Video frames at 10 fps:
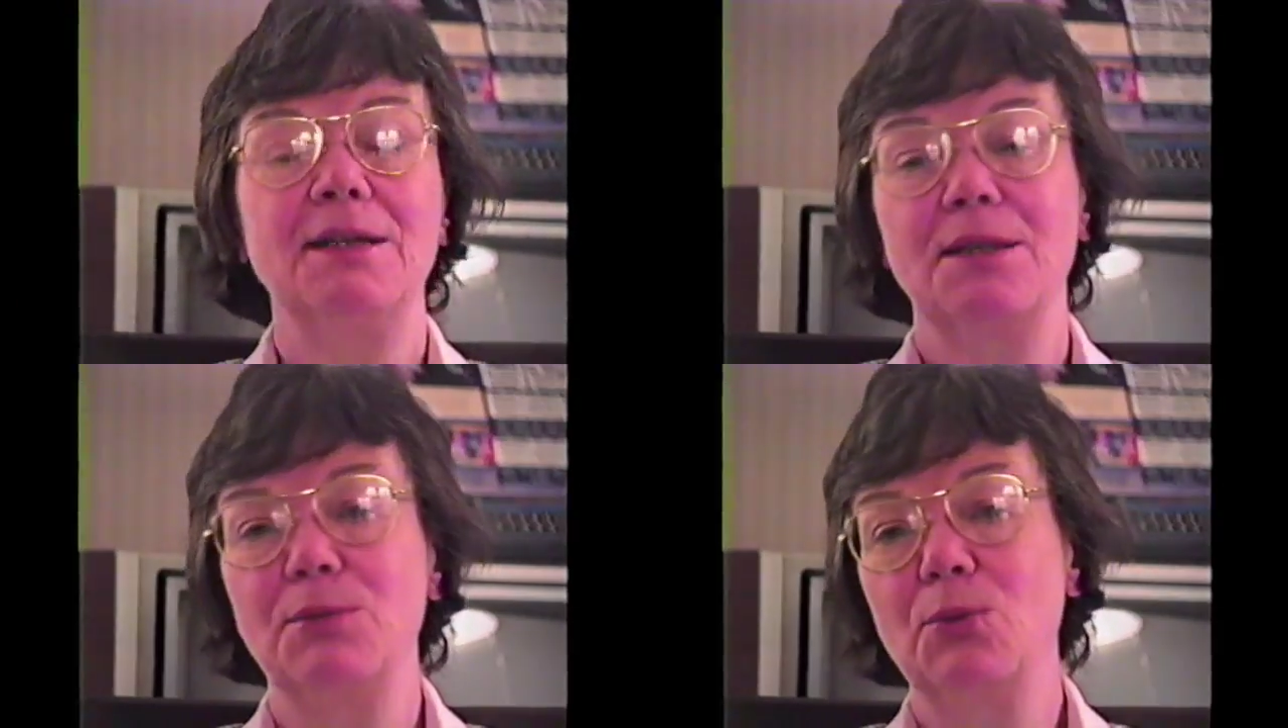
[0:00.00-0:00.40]

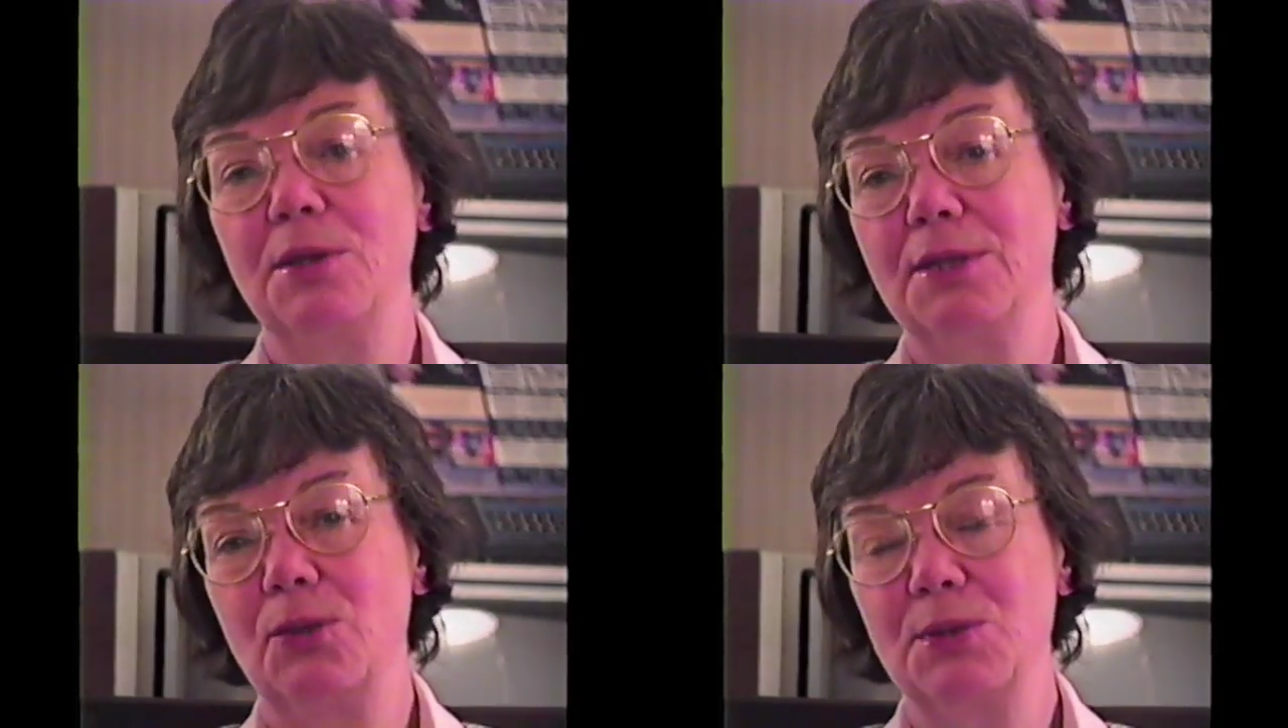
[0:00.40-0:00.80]
number
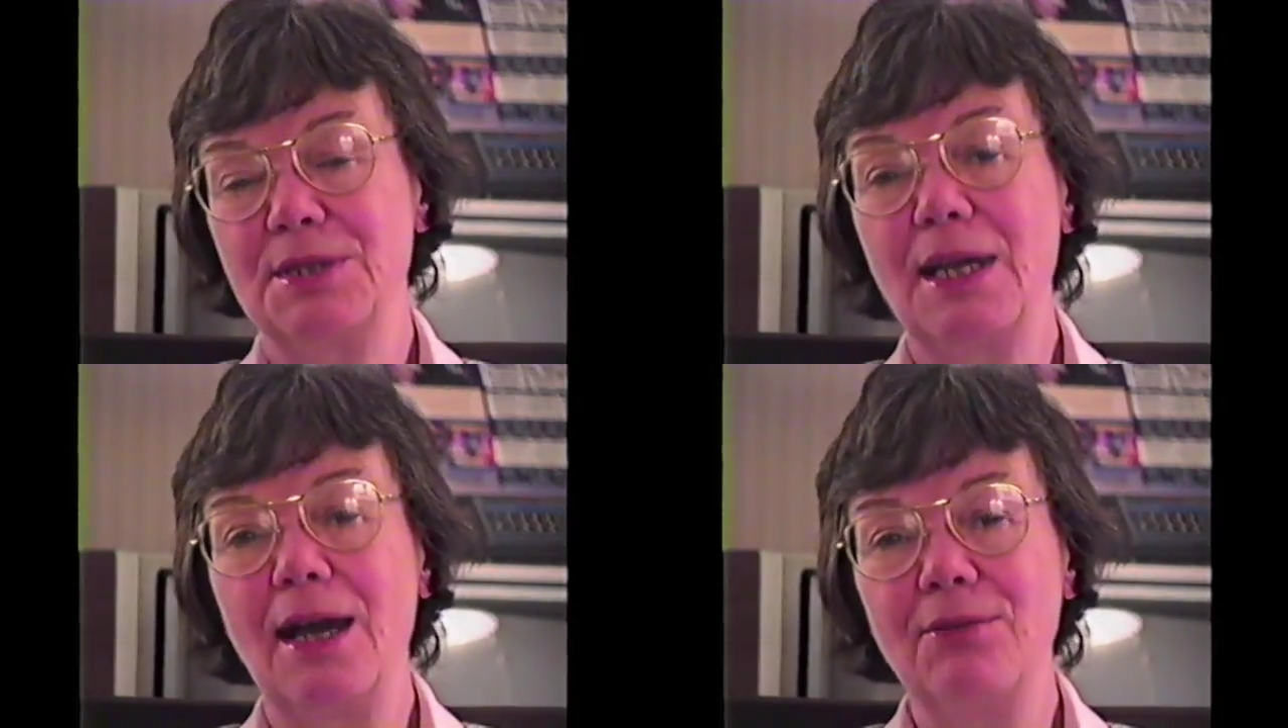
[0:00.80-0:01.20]
one, that it was
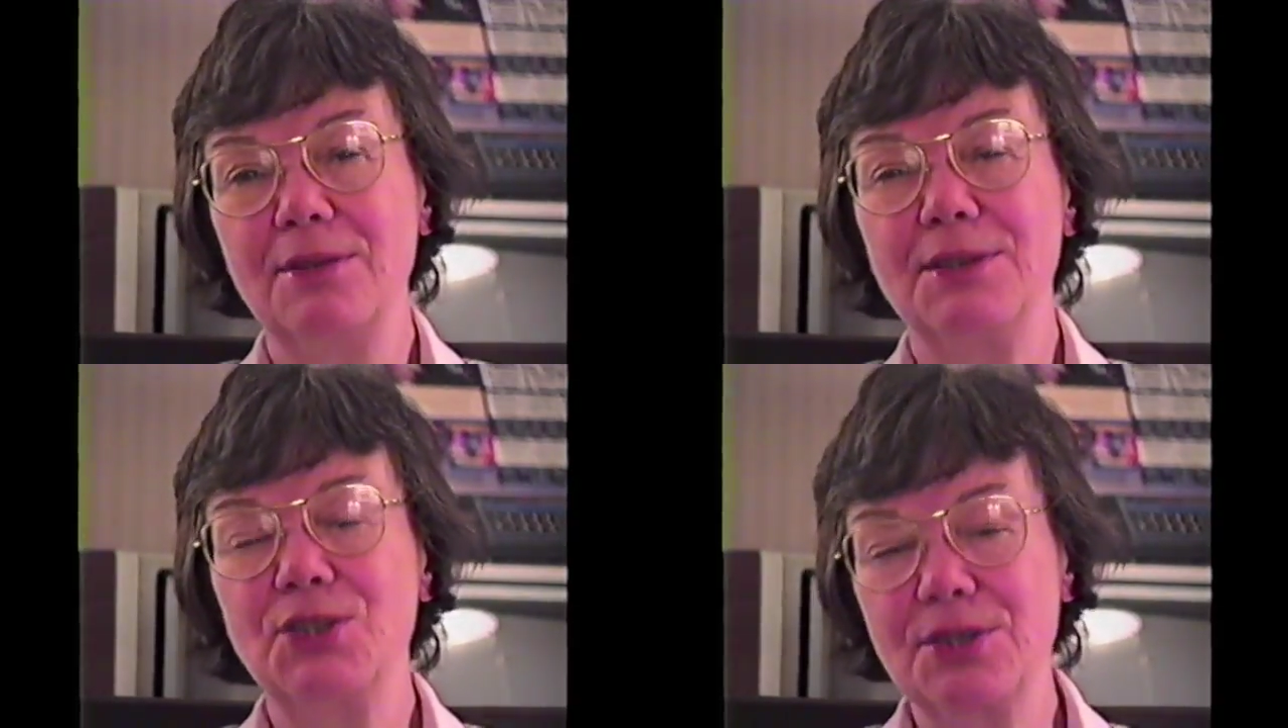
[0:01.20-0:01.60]

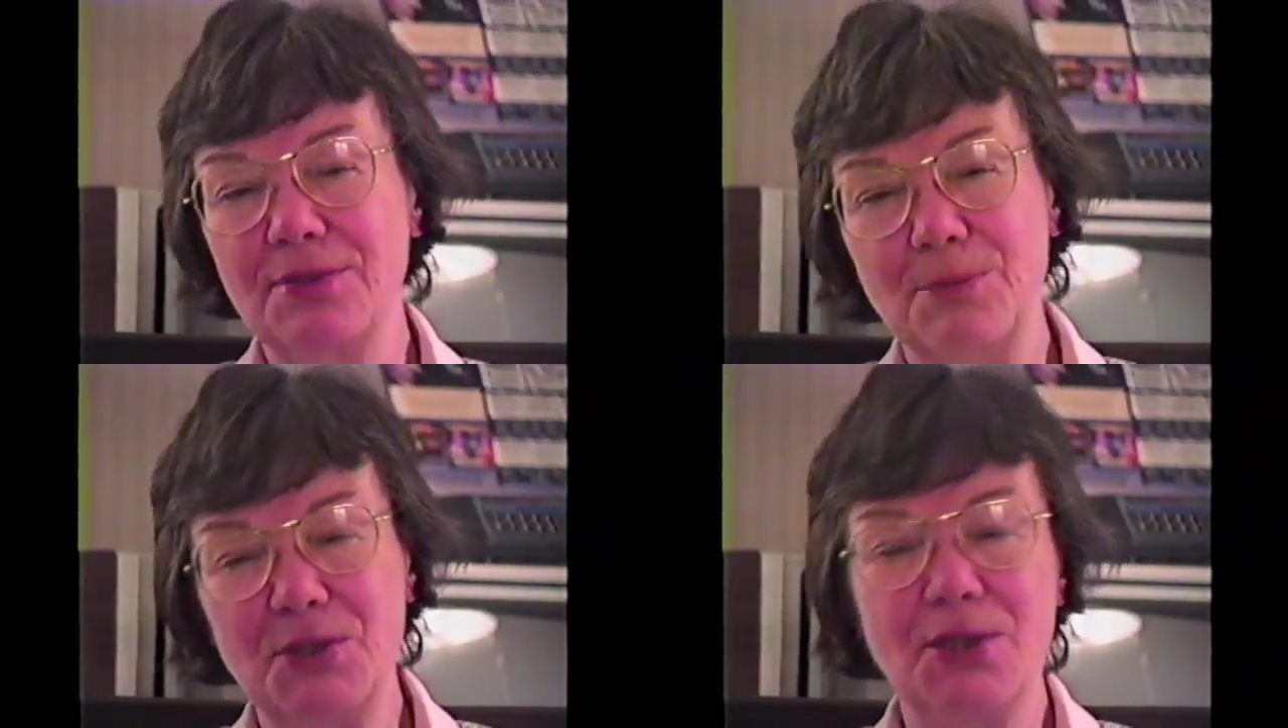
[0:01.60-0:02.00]
novel, and just
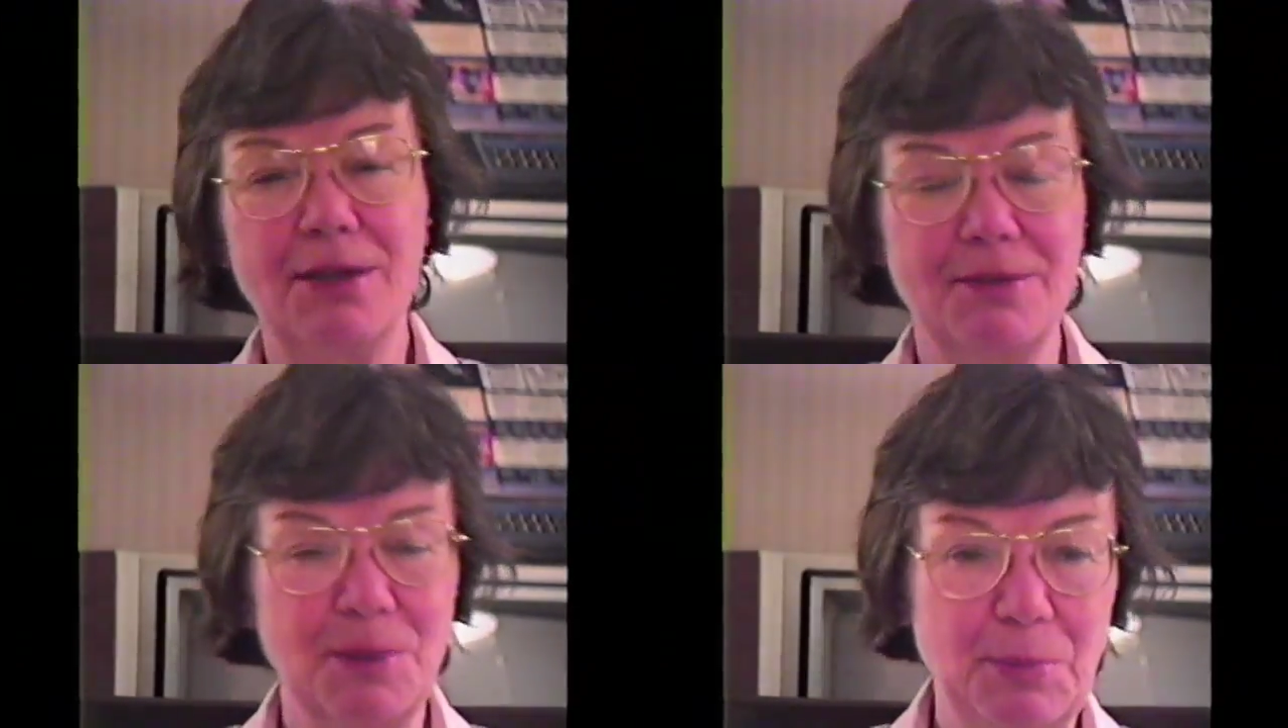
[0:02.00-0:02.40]
from the
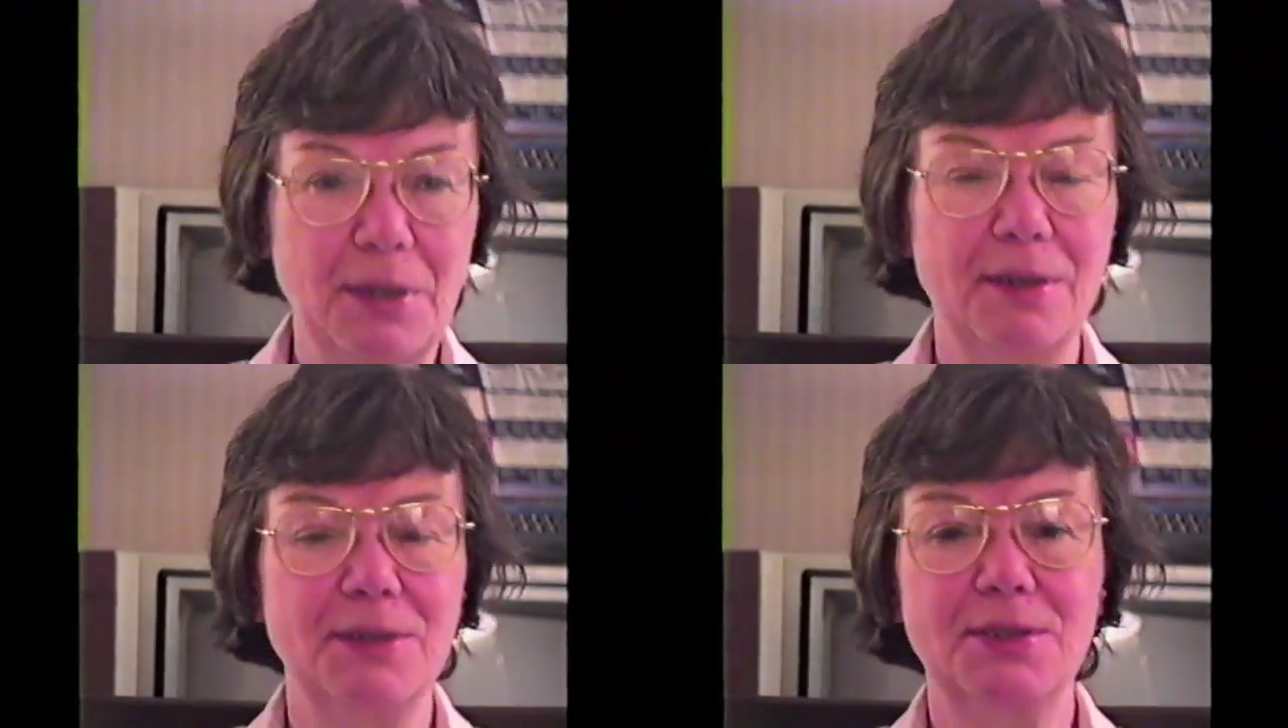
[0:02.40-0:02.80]
general
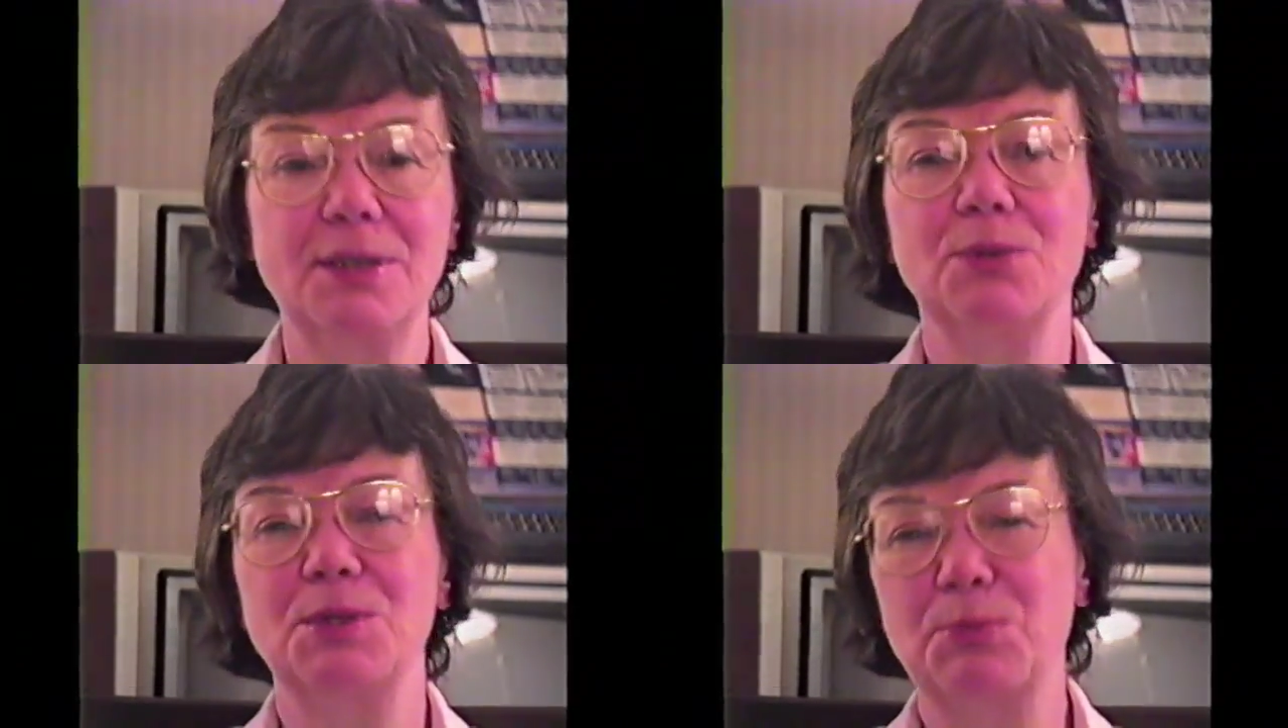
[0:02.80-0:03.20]
appearance
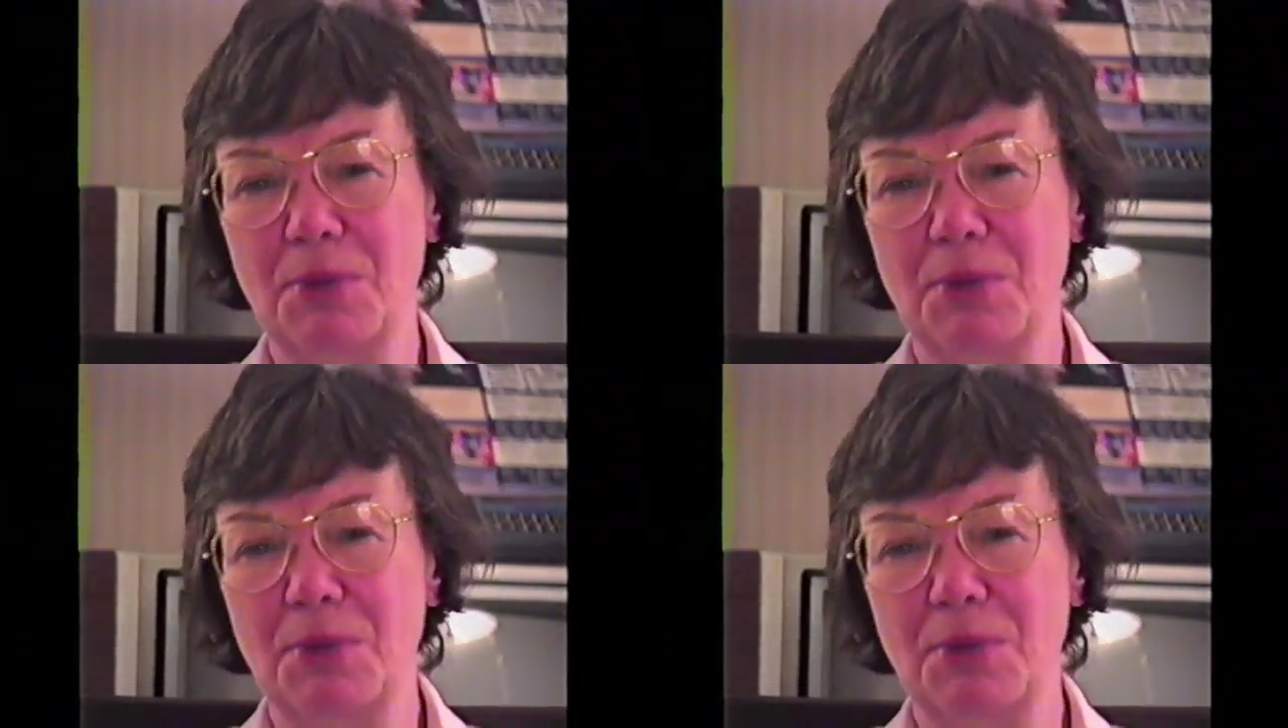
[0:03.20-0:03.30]
that it was